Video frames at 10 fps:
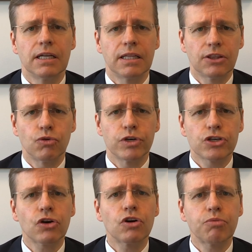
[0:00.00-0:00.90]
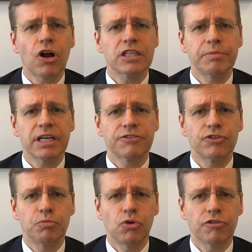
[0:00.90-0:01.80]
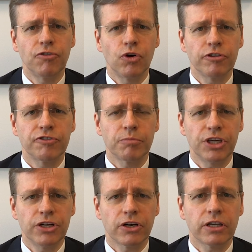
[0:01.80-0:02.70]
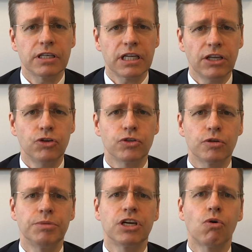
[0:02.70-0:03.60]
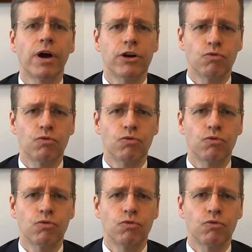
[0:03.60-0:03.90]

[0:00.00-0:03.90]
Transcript: that the return prospects for the portfolio from here continue to be quite